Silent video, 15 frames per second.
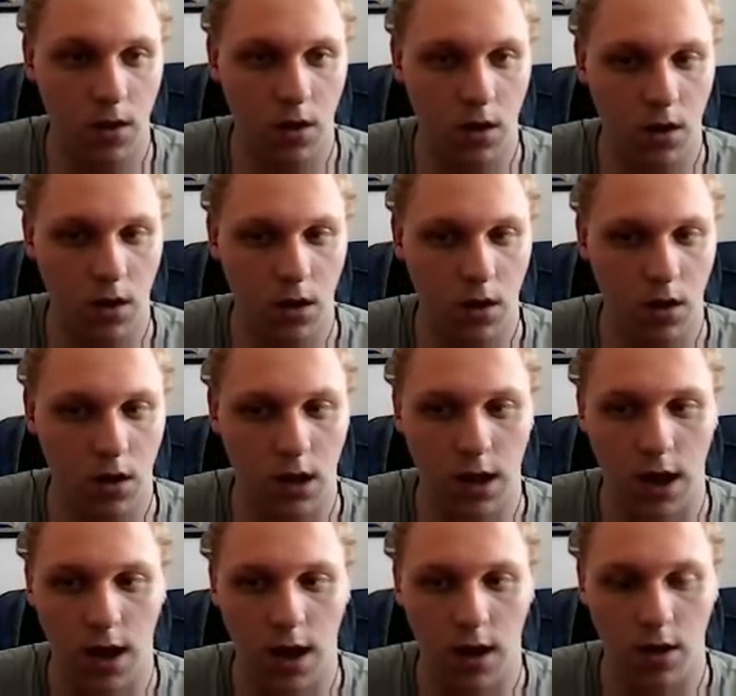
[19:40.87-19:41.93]

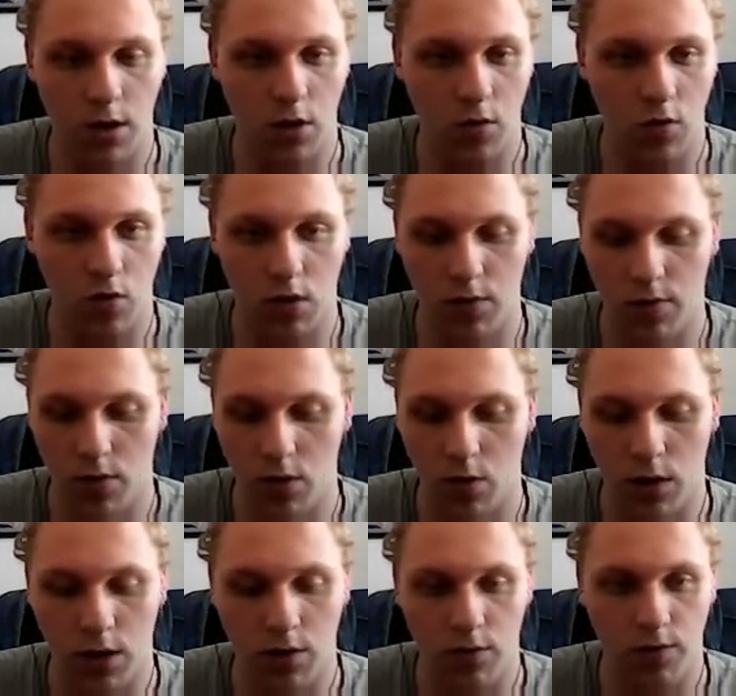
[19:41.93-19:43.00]
Again, those who are
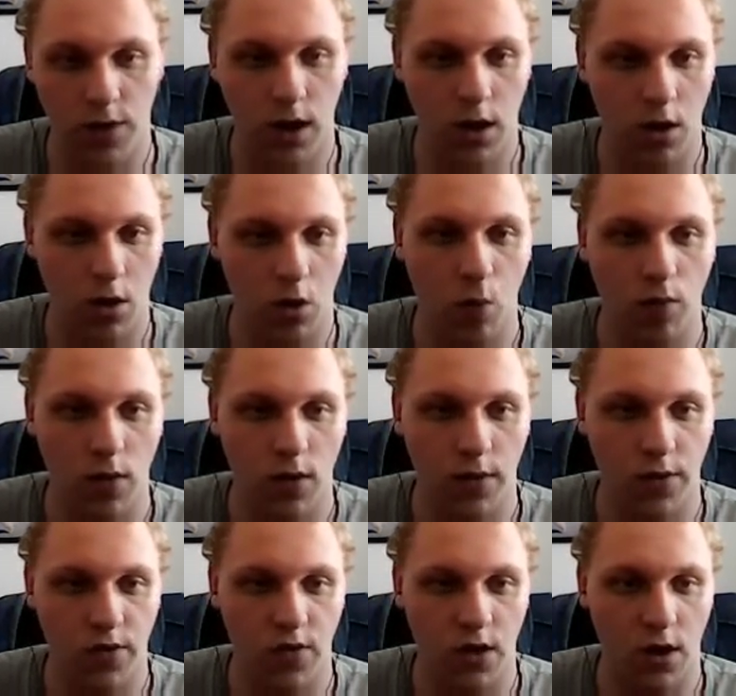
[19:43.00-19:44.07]
following the video will
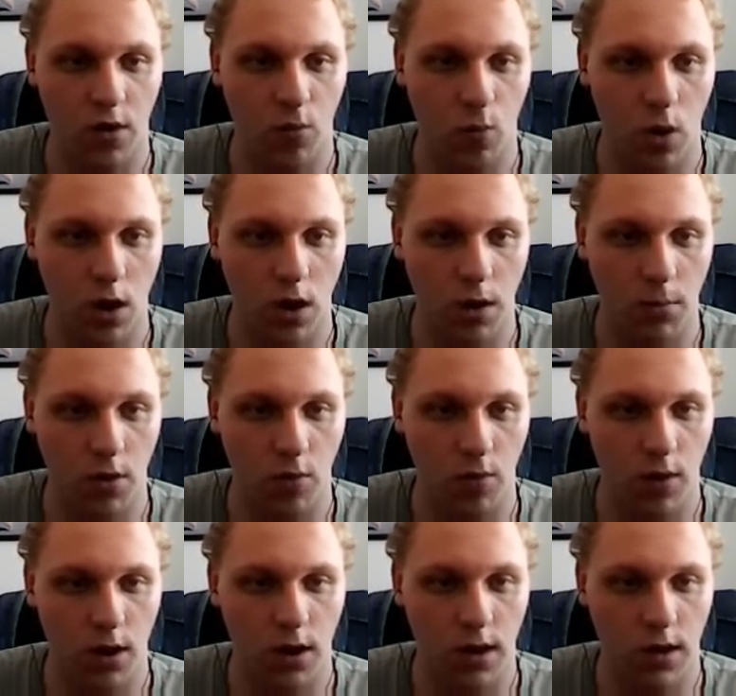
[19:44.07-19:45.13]
understand why I'm
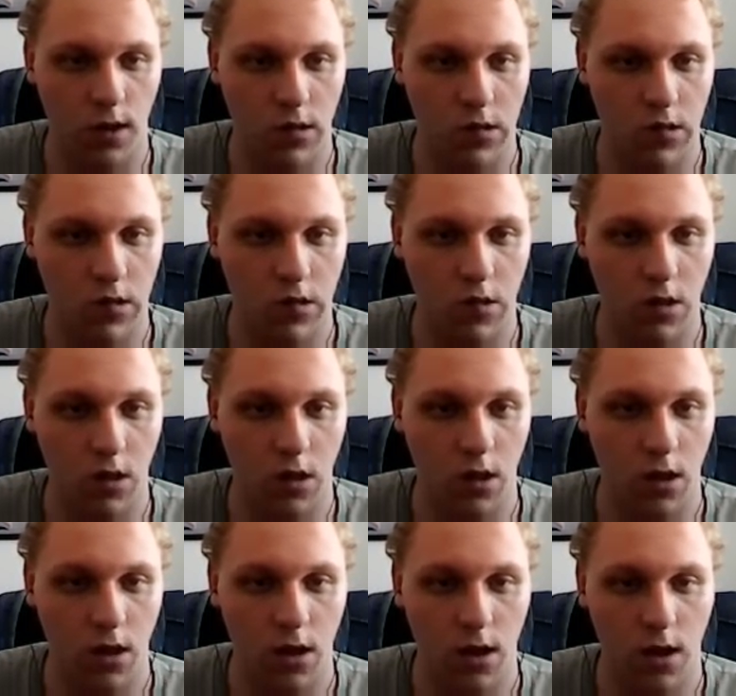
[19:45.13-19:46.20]
doing this.
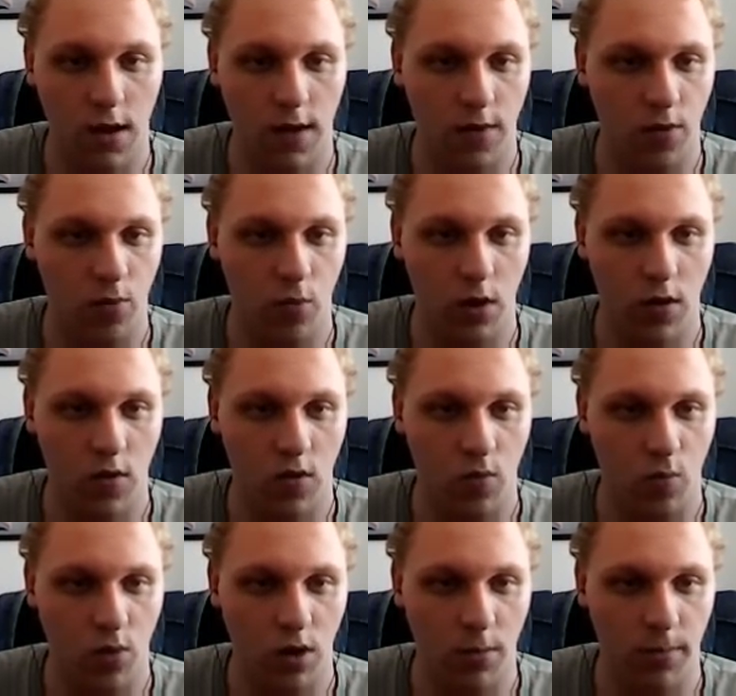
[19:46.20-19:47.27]
Otherwise, you
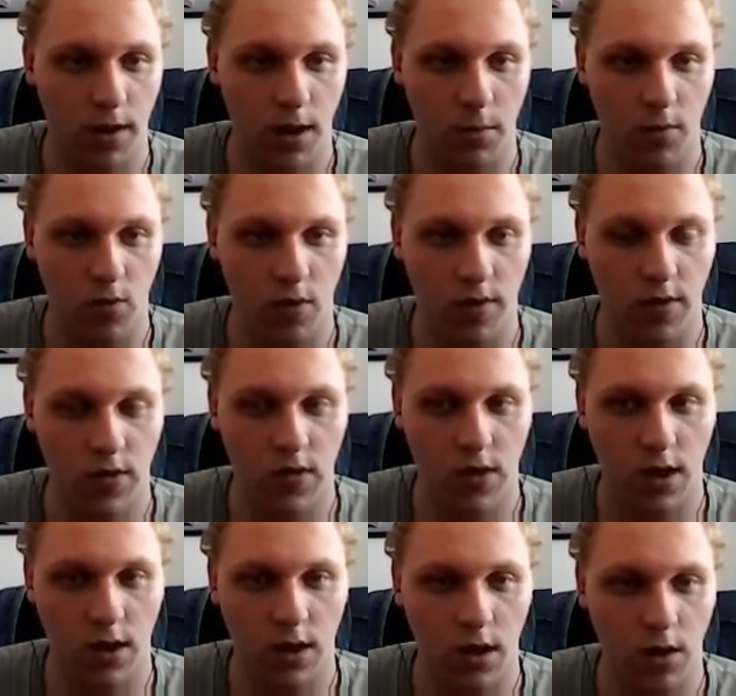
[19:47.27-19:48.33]
wouldn't be able to
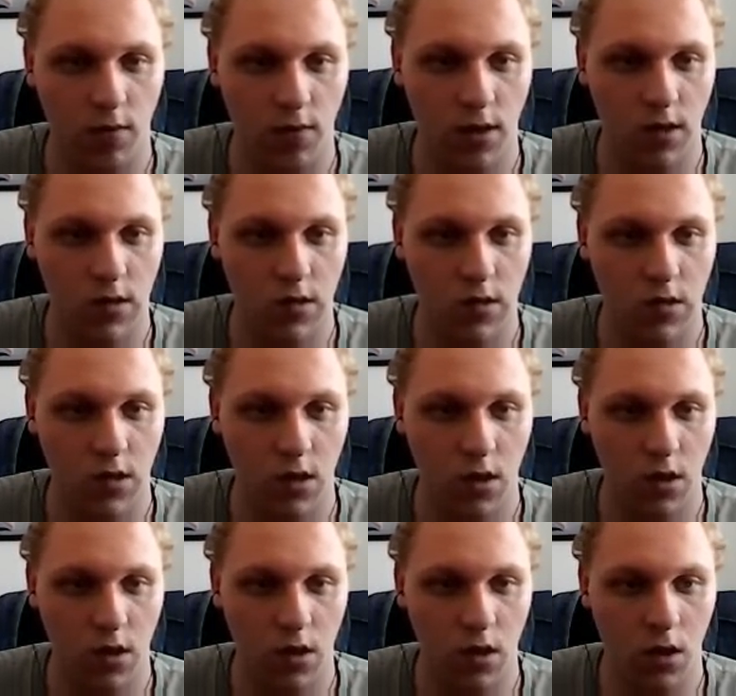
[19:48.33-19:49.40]
understand any of this.
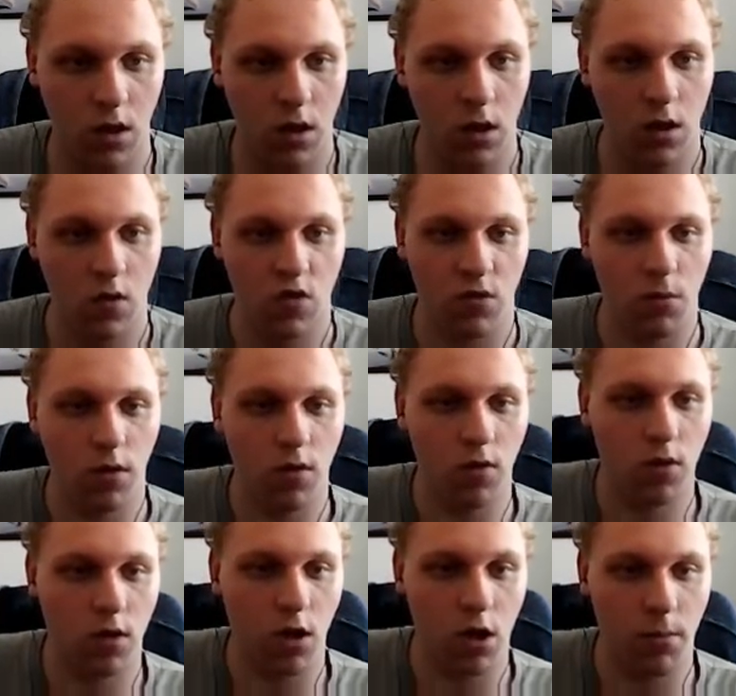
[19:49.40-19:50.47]
So I'm going to
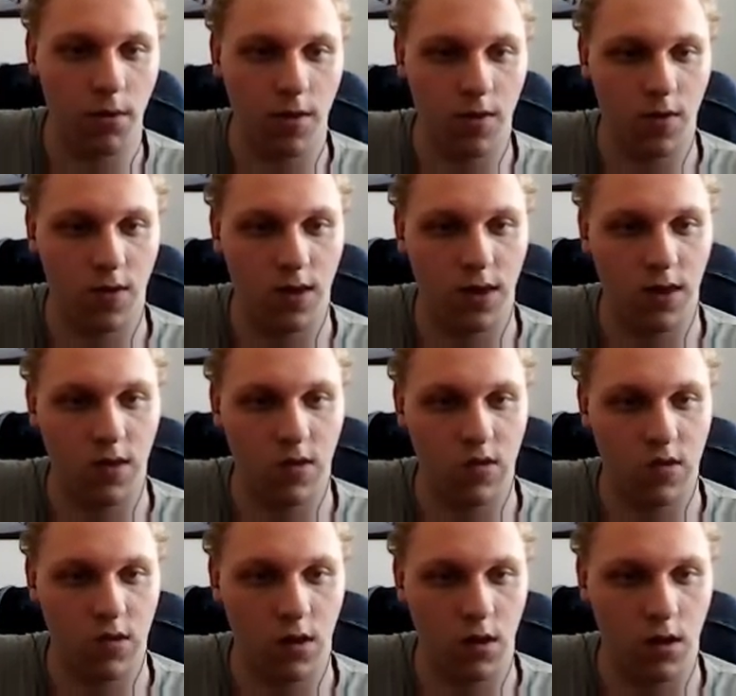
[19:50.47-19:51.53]
comment
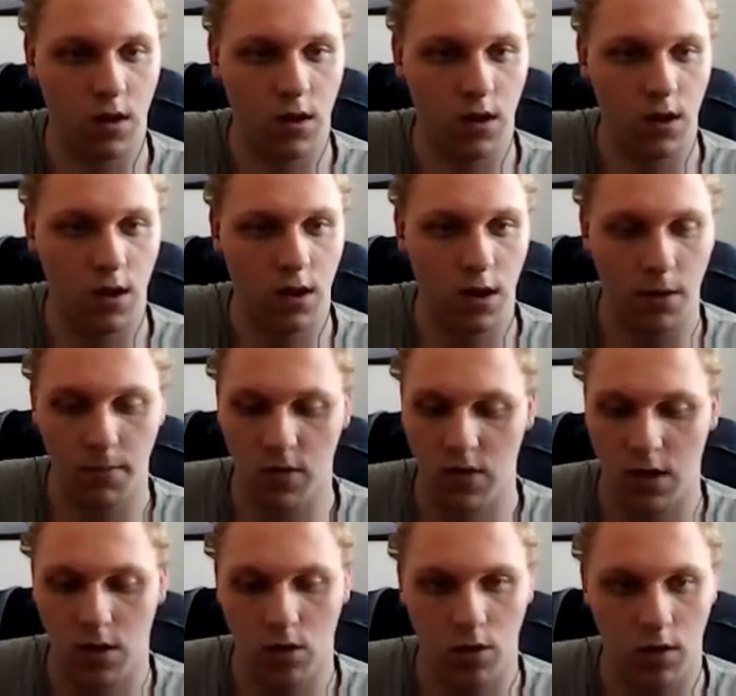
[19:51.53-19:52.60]
these lit up
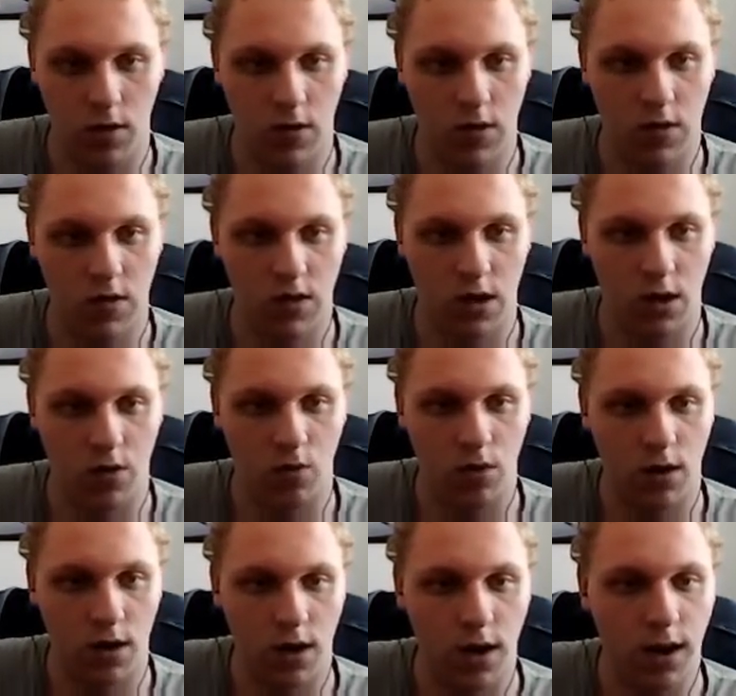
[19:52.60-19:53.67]
sections, because I do
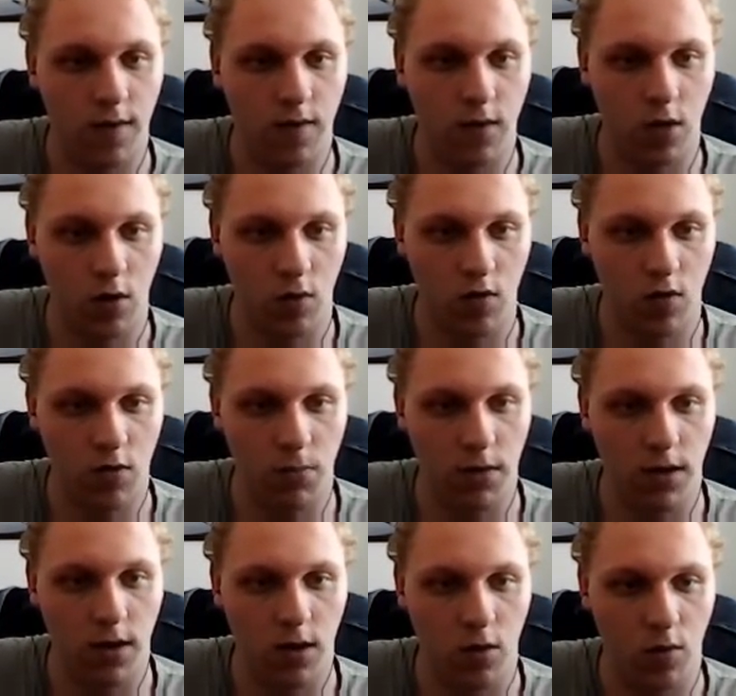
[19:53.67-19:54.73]
not need those to be
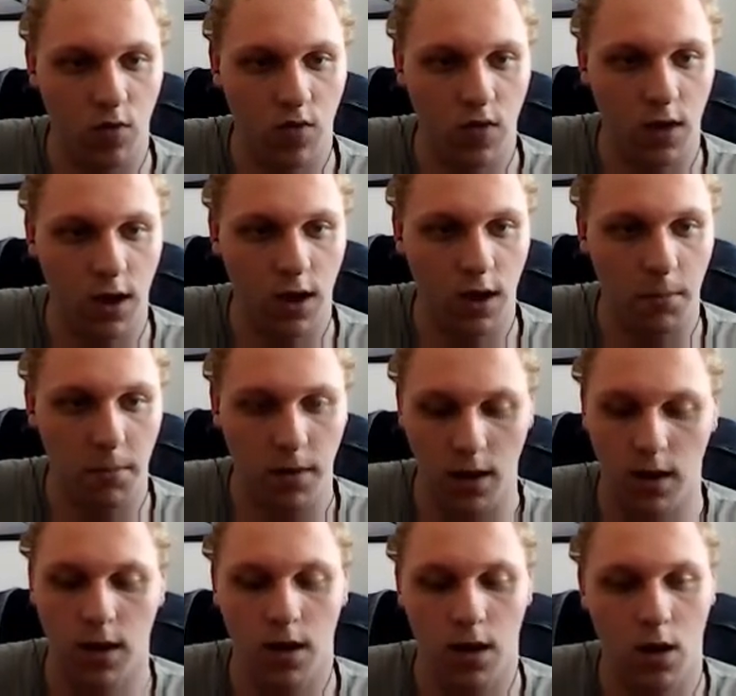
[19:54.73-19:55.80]
used in
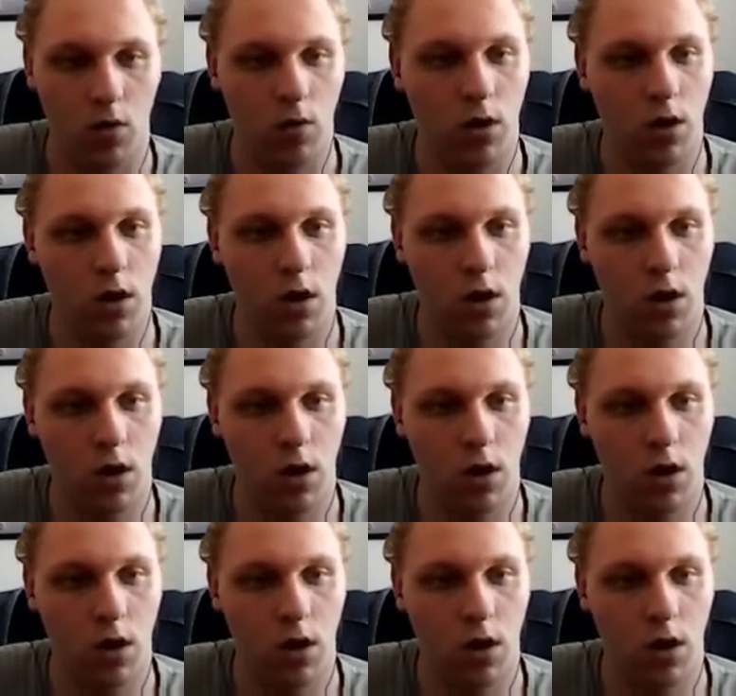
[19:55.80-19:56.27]
my code.